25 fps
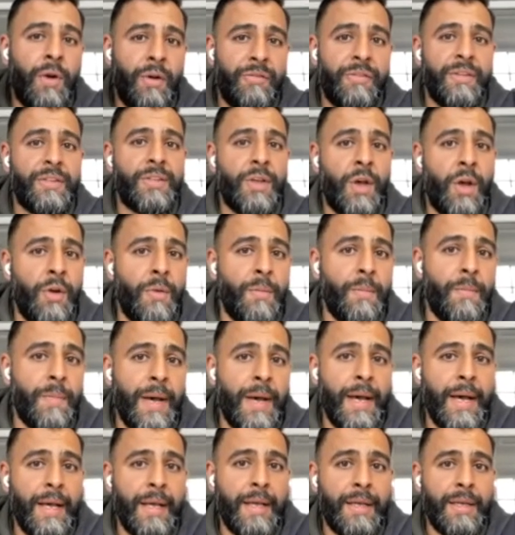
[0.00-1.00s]
off its own
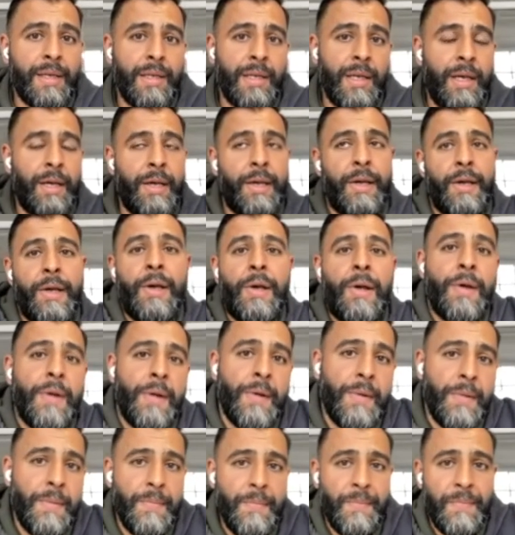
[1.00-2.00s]
back.
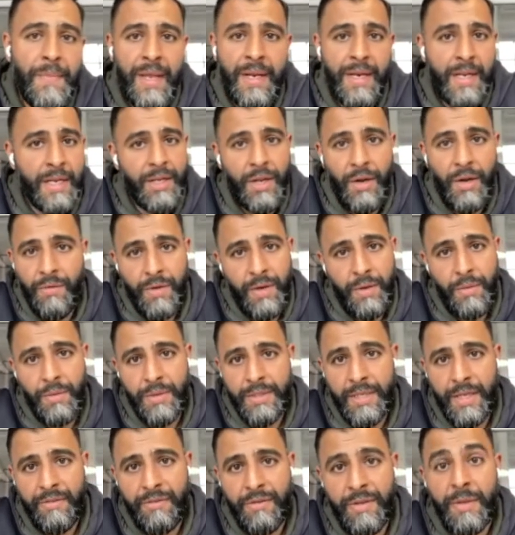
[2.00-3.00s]
And I don't really
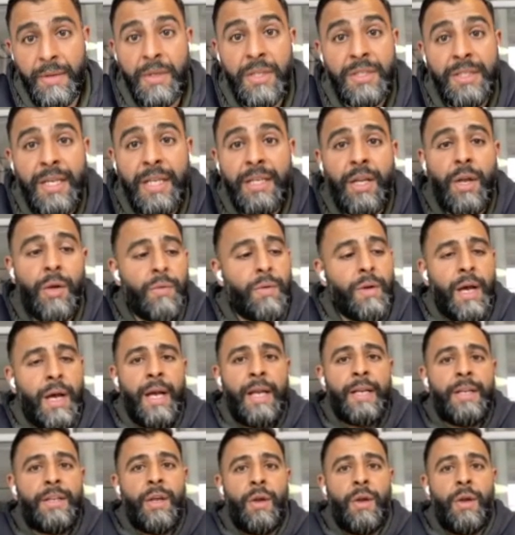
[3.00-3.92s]
want to take funding because I don't